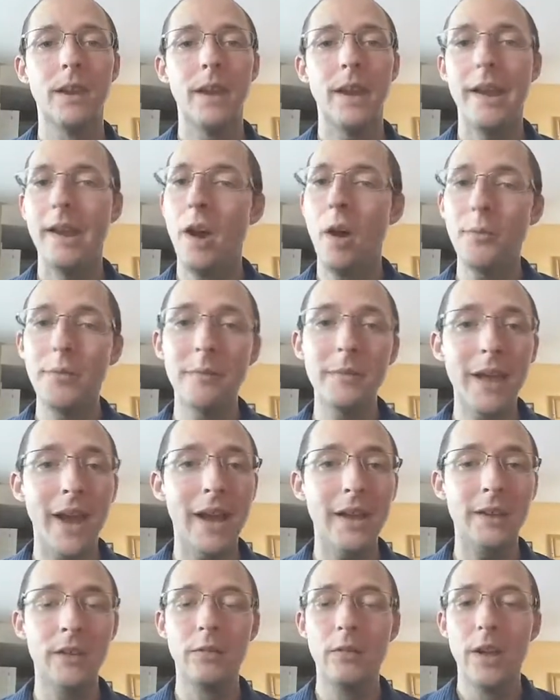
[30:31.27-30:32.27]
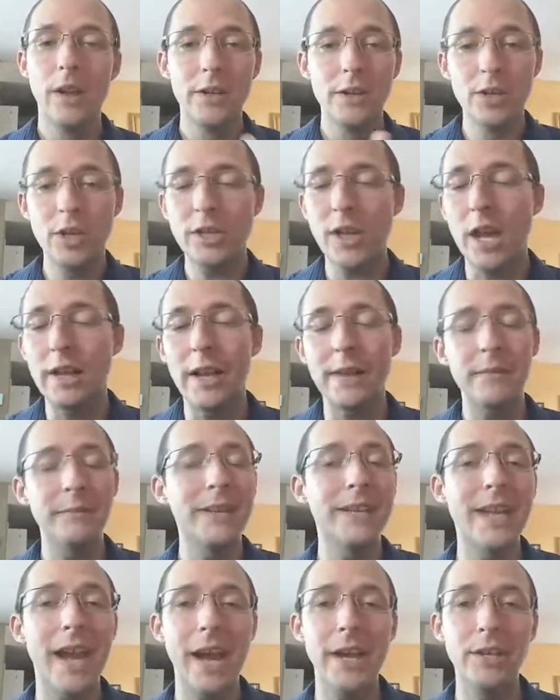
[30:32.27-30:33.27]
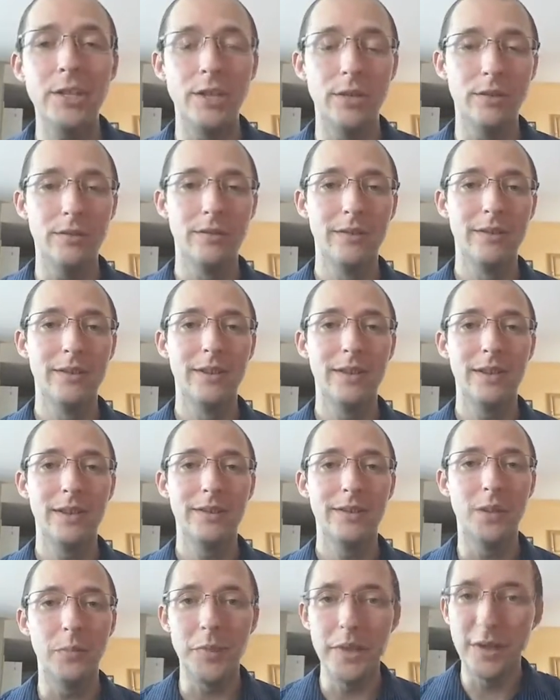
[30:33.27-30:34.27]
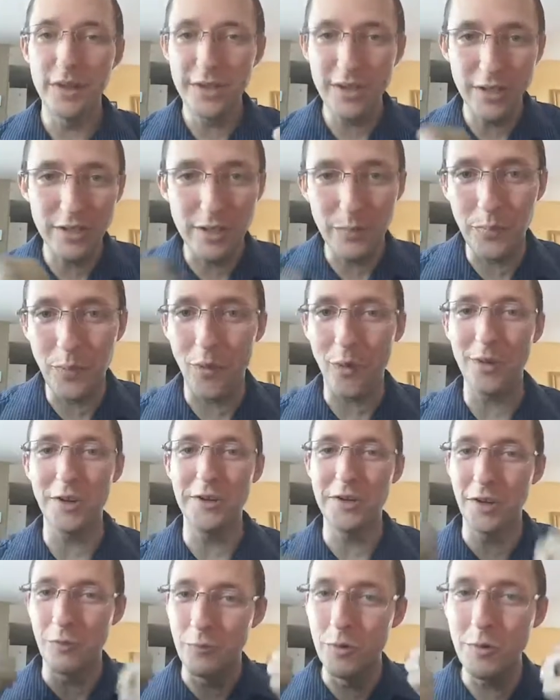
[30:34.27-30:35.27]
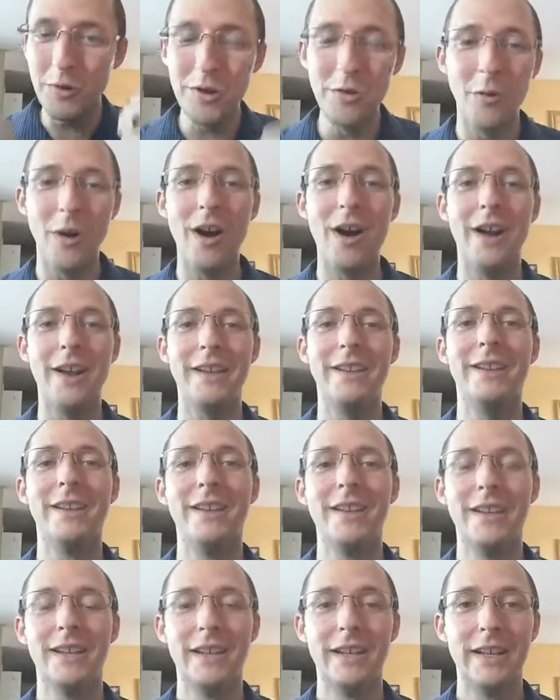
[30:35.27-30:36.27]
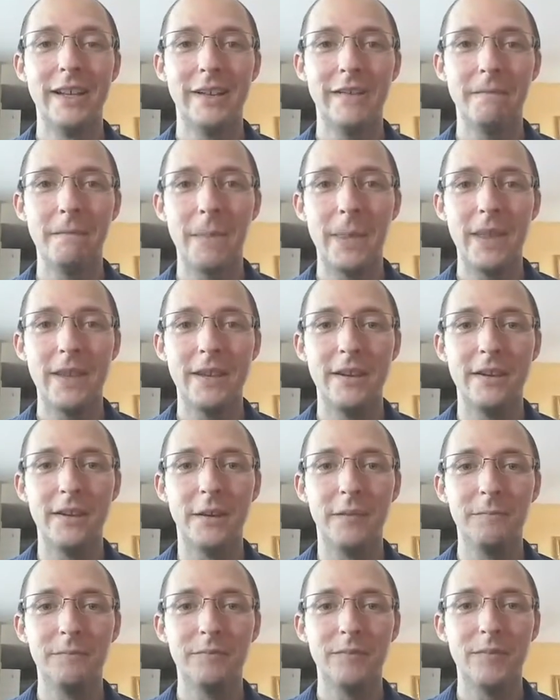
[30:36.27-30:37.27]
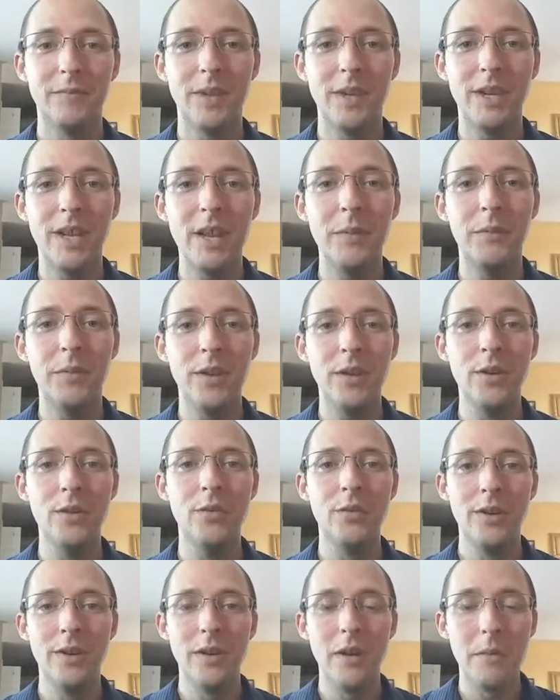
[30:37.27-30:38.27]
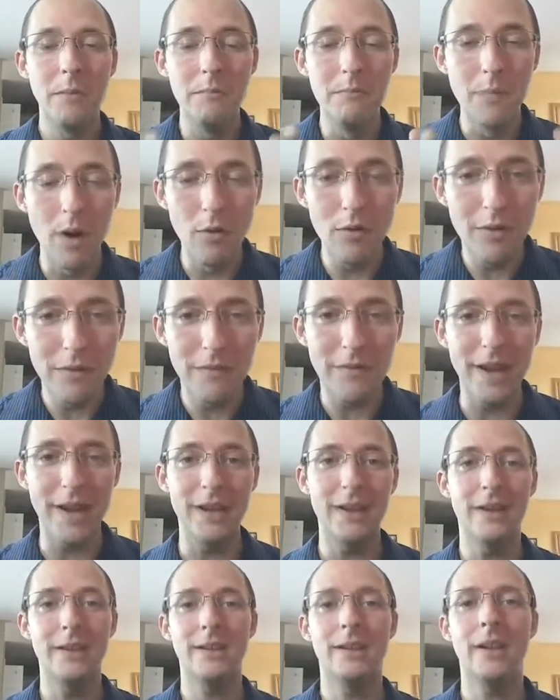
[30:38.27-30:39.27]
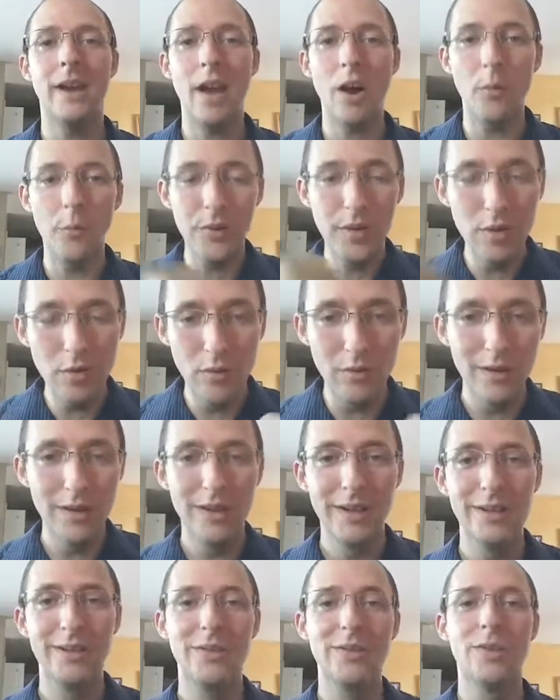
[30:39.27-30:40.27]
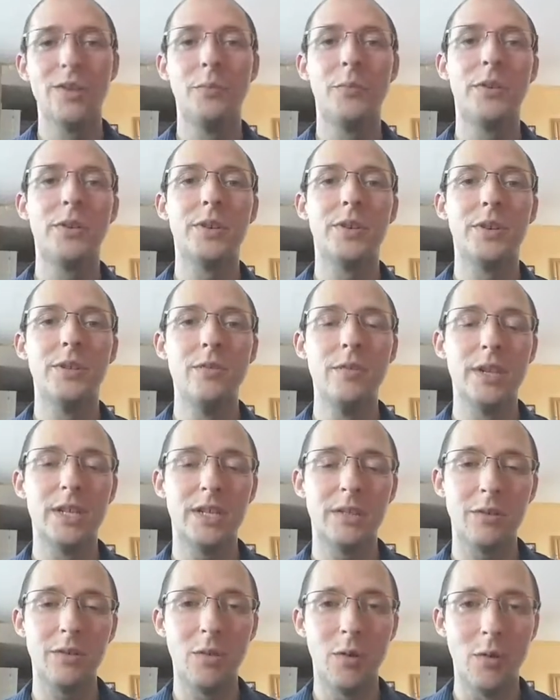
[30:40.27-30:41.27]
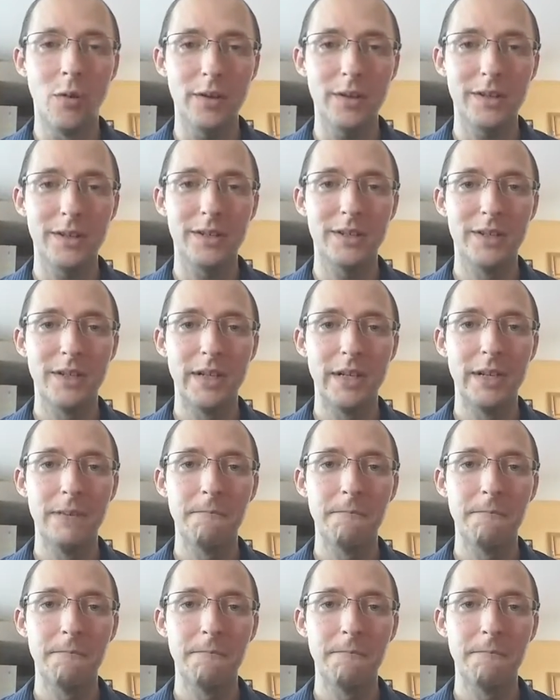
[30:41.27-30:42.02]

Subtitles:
and help them guide, just allow them to guide you, to be there to support you, to root you on, to keep you motivated, to help you to pursue this course.